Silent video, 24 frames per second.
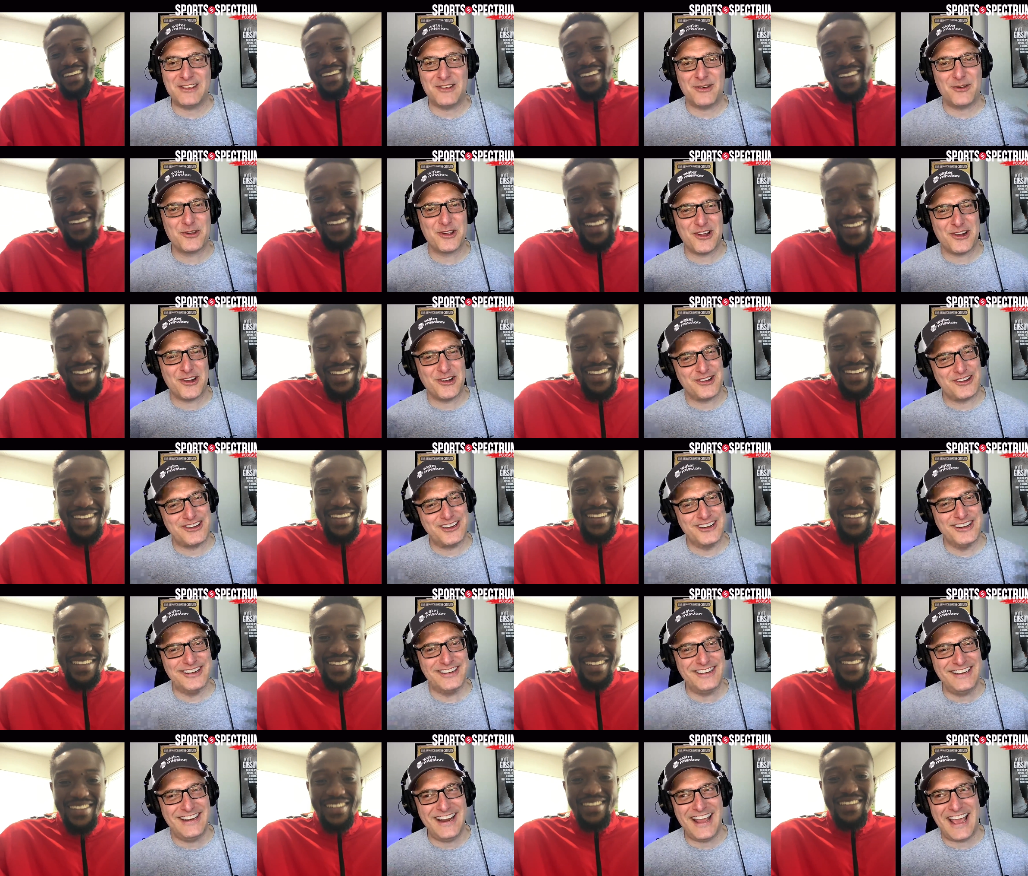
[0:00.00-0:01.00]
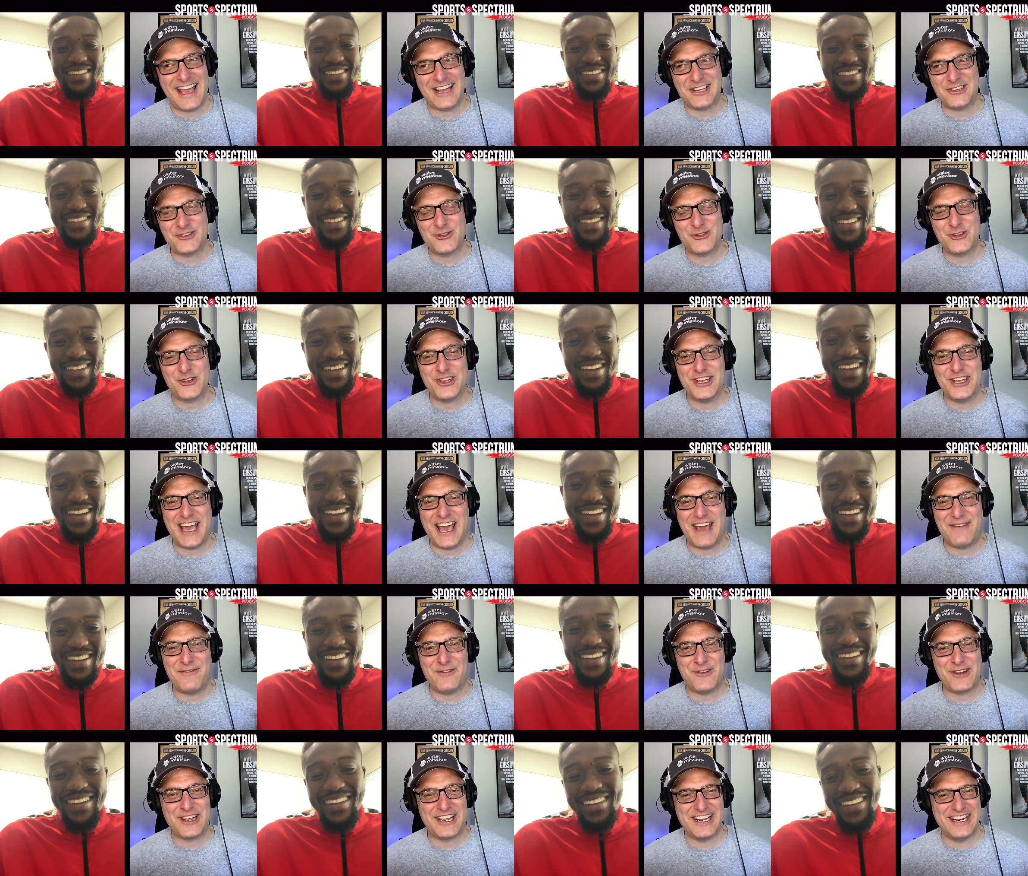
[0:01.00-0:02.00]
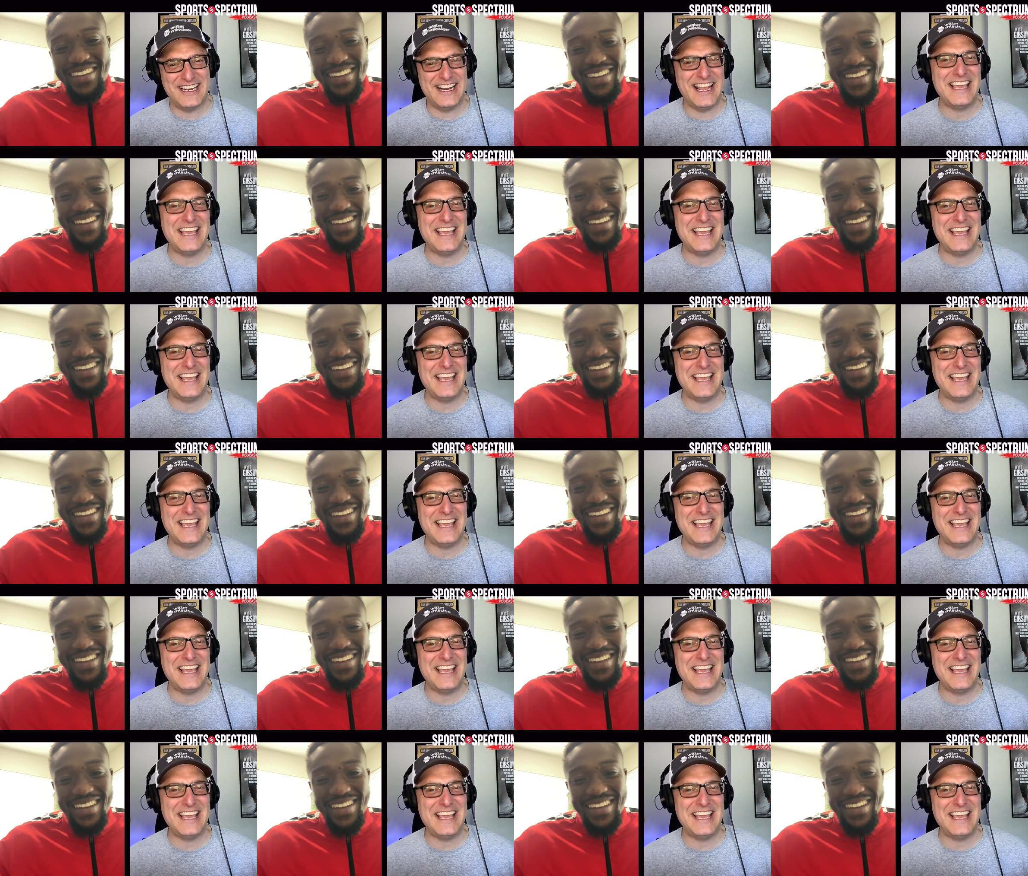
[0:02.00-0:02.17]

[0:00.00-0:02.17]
Speaker 1: those aren't natural African